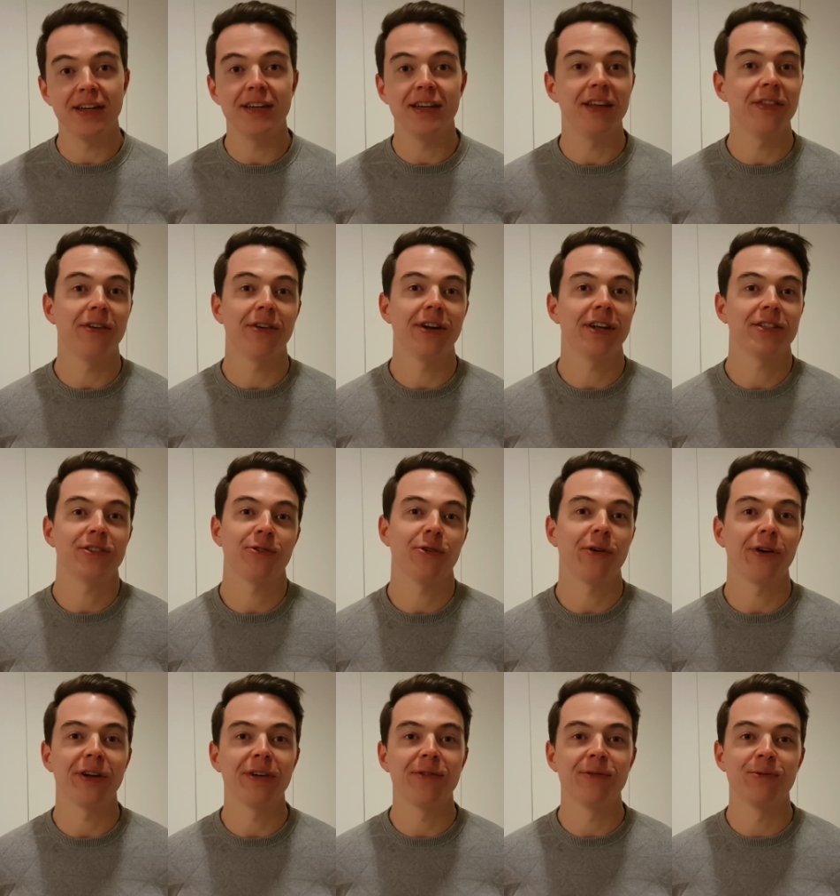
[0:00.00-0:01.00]
neither does
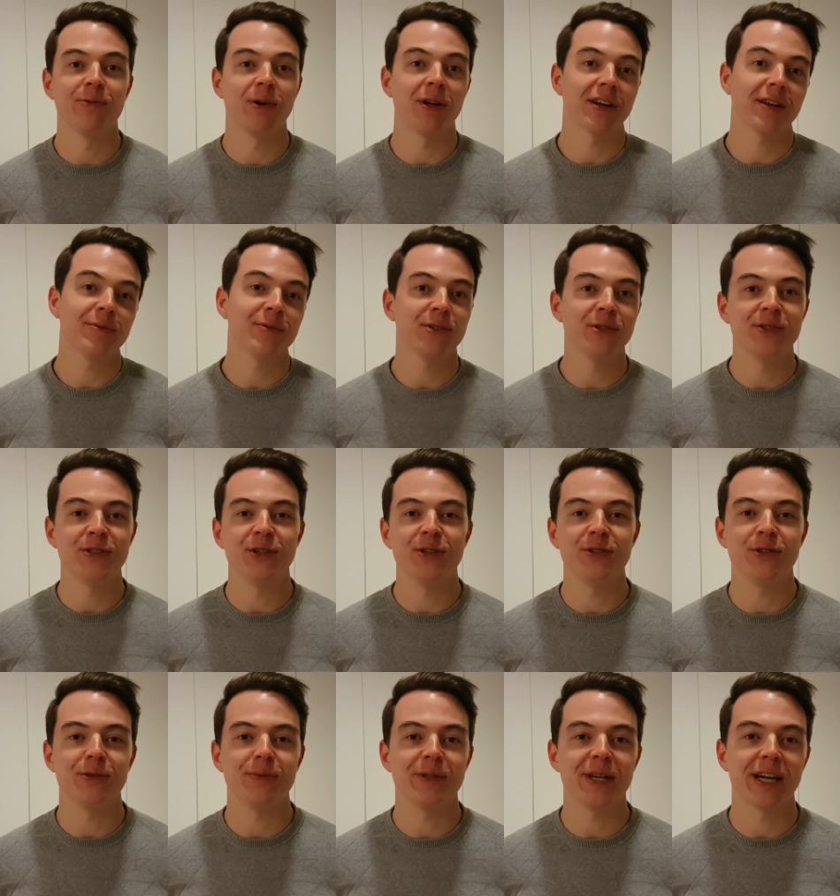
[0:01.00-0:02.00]
Thorin. Welcome to his
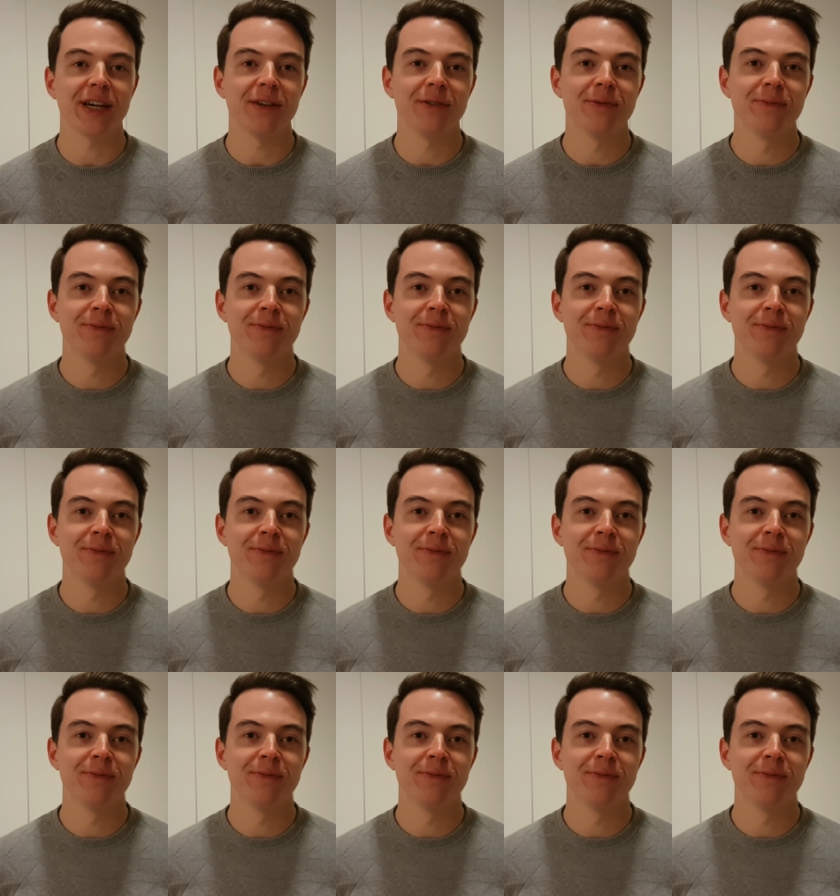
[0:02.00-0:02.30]
YouTube channel.